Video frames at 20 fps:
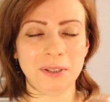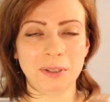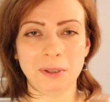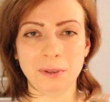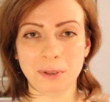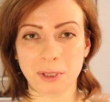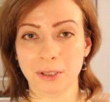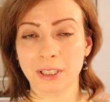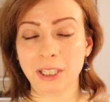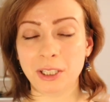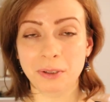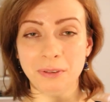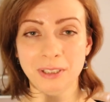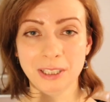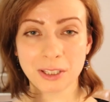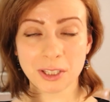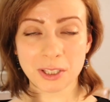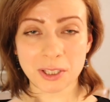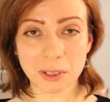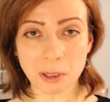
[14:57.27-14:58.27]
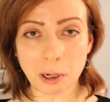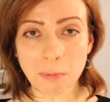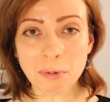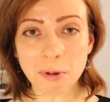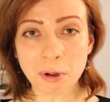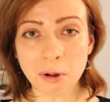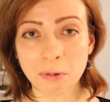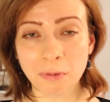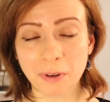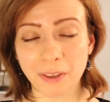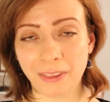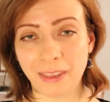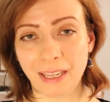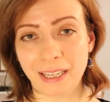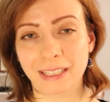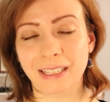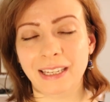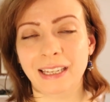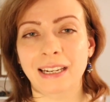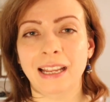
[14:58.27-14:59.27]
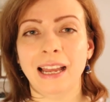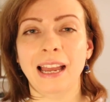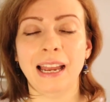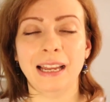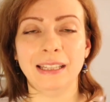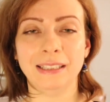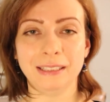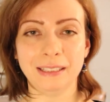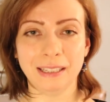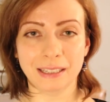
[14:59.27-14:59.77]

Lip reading: to you so that you can stop overthinking and